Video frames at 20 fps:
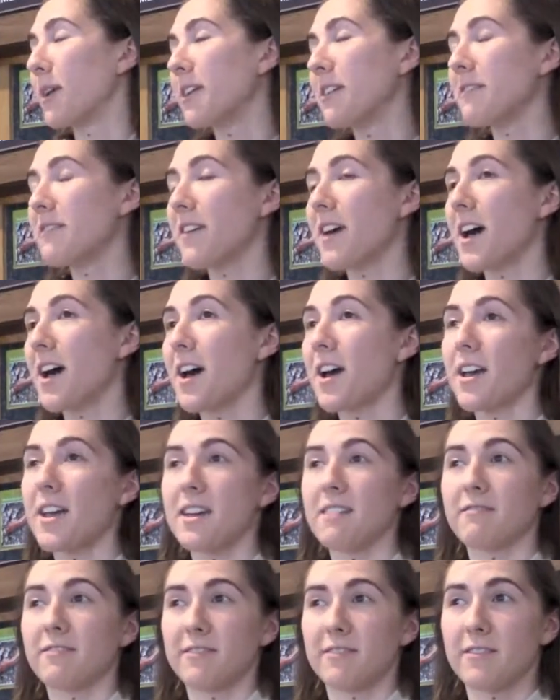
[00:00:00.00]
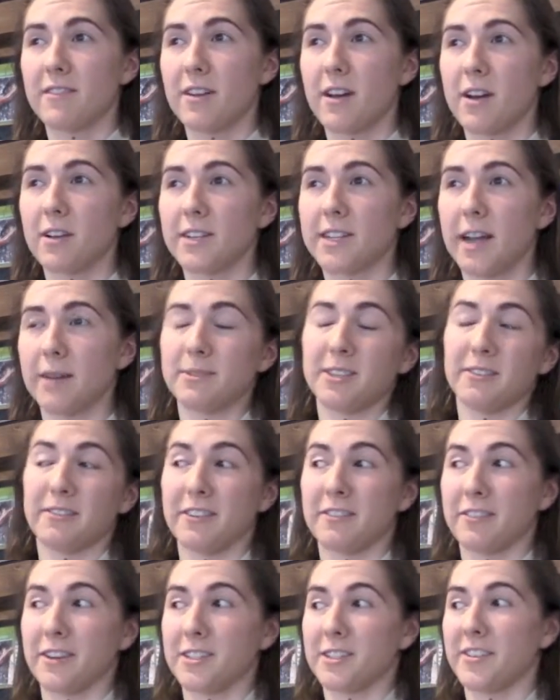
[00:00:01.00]
One of the types
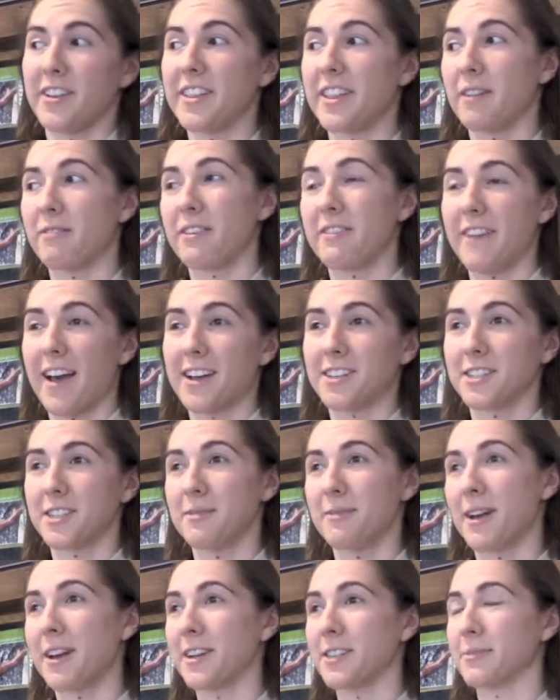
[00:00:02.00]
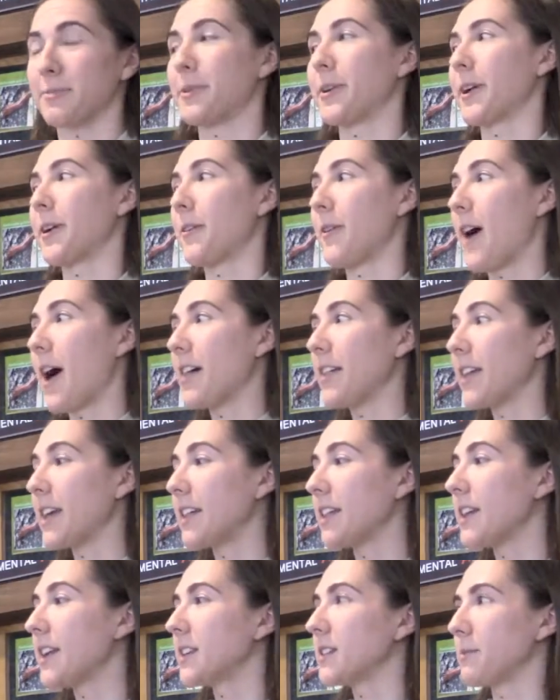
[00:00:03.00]
of enrichment that we've actually been exploring a lot
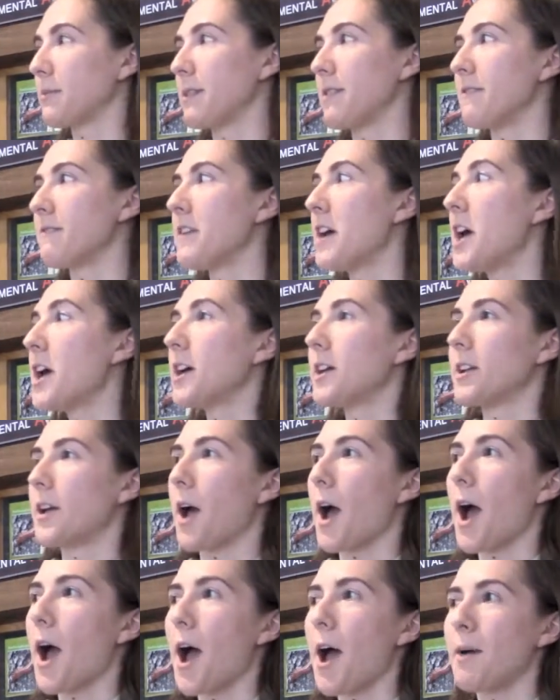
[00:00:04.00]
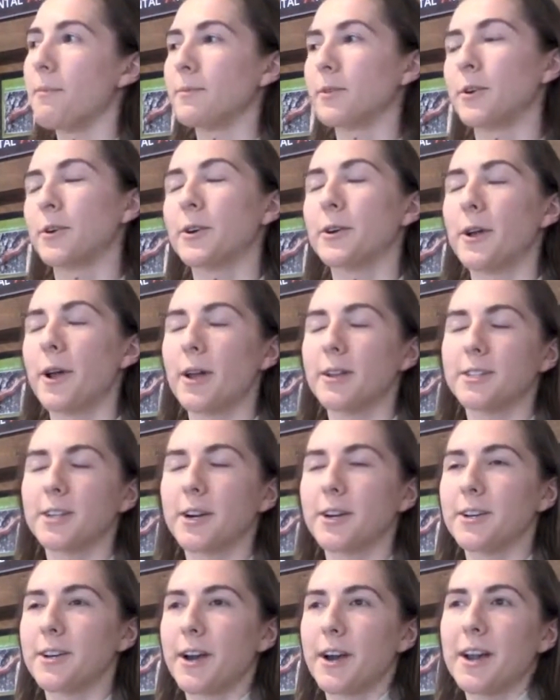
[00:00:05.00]
lately is we've
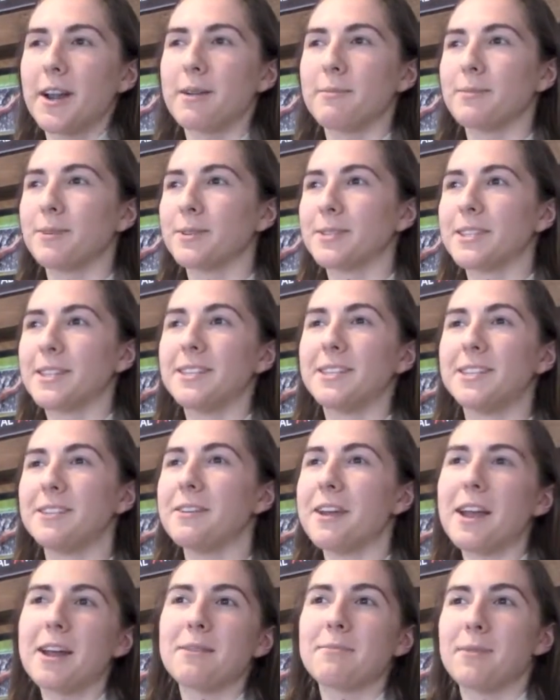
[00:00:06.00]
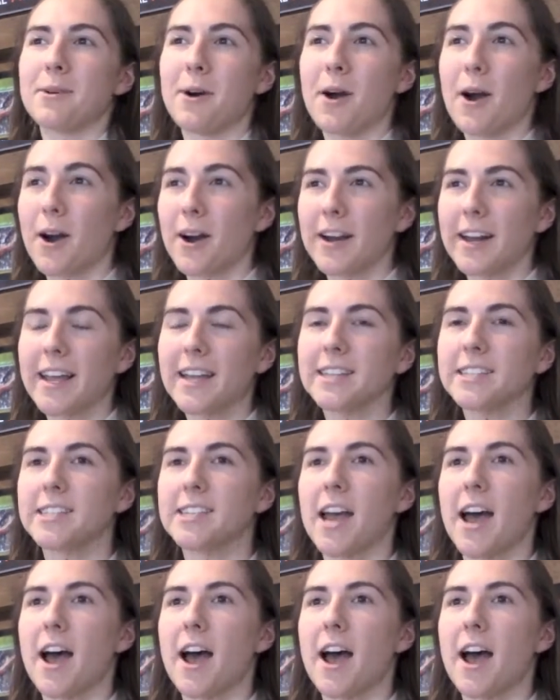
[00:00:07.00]
turned our animals into animal artists,